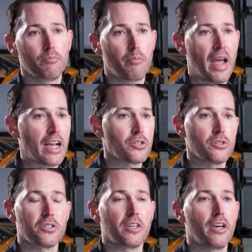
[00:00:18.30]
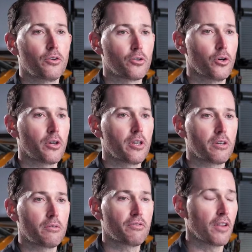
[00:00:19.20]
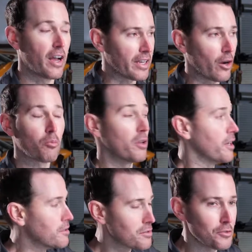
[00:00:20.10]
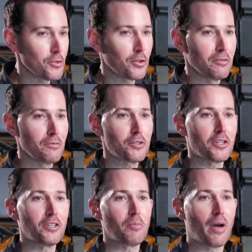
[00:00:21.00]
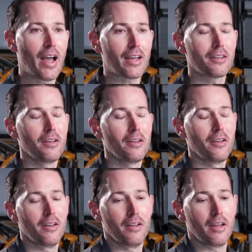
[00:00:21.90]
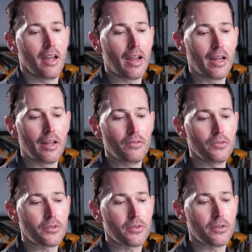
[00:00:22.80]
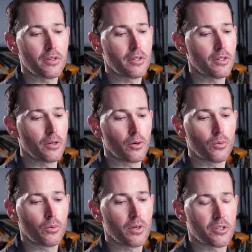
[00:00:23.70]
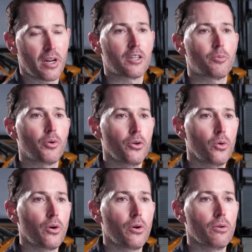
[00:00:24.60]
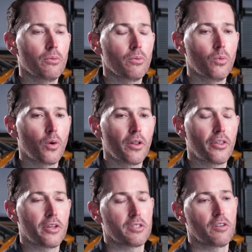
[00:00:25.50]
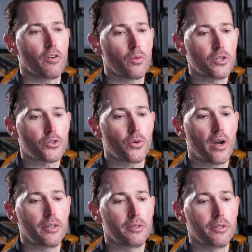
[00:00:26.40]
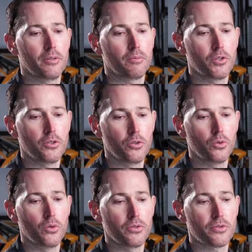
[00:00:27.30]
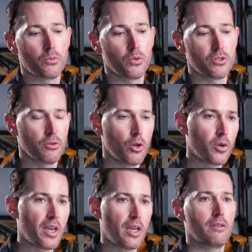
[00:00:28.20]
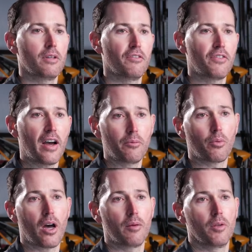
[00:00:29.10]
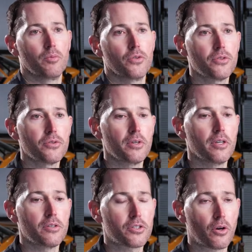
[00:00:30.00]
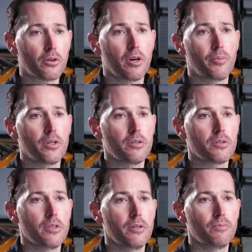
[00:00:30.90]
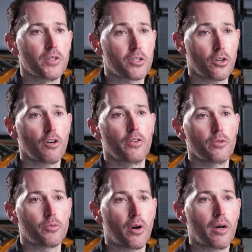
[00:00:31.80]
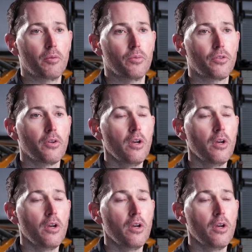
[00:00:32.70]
passions together: cooking, flying airplanes, as you can see in the back. And, as an entrepreneur, one of the things I've always tried to do was locate and find problems and start companies that solve those problems.